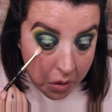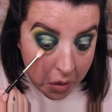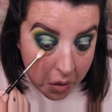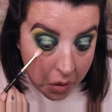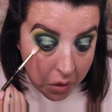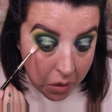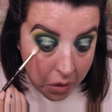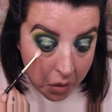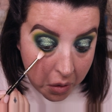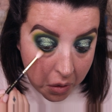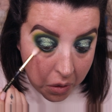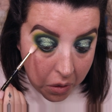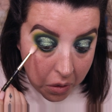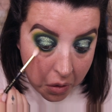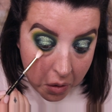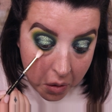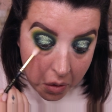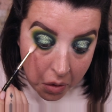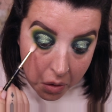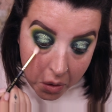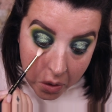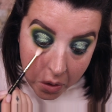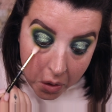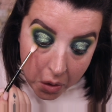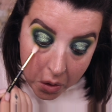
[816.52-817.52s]

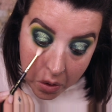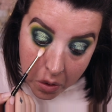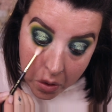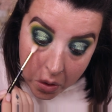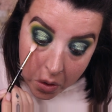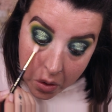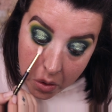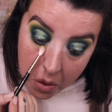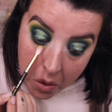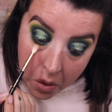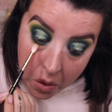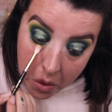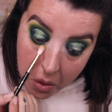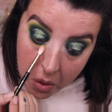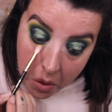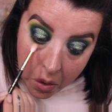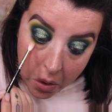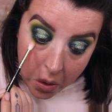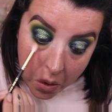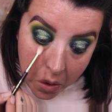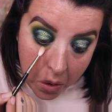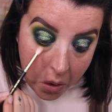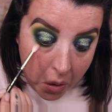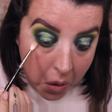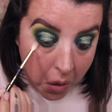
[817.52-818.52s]

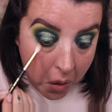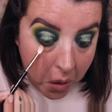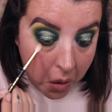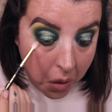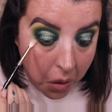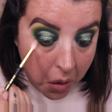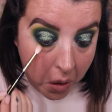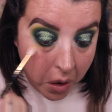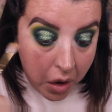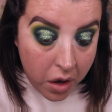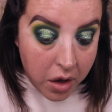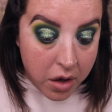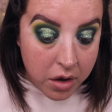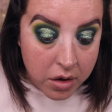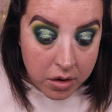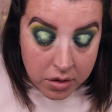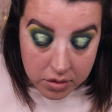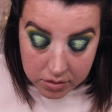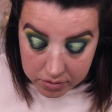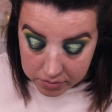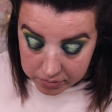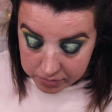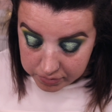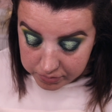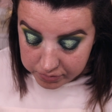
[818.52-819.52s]

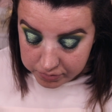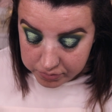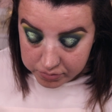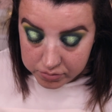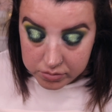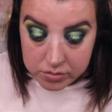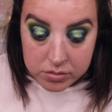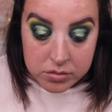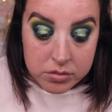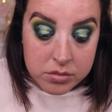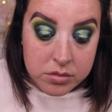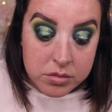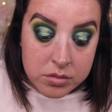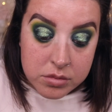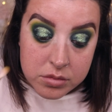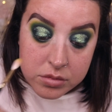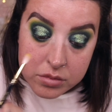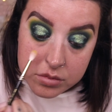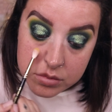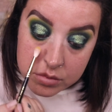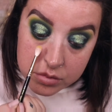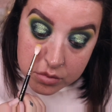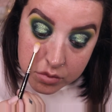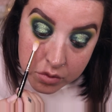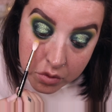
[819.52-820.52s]

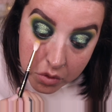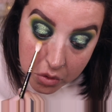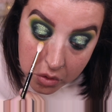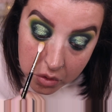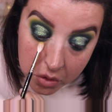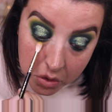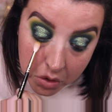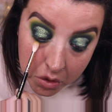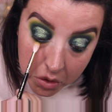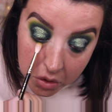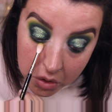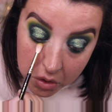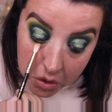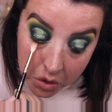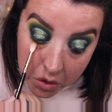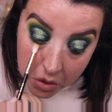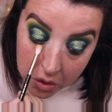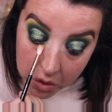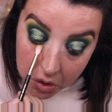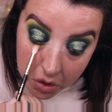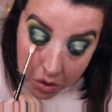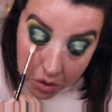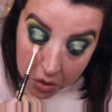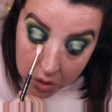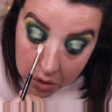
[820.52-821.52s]

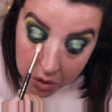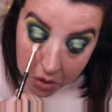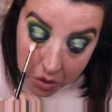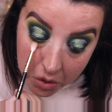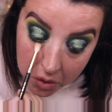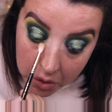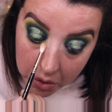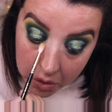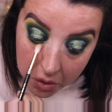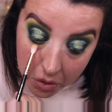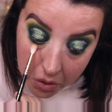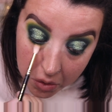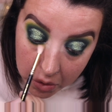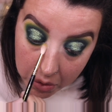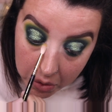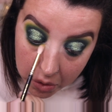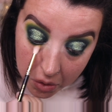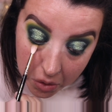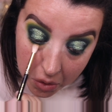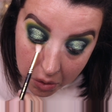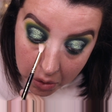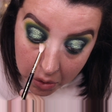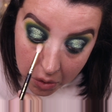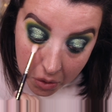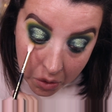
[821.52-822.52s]

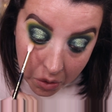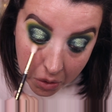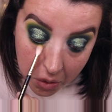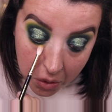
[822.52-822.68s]
[no speech]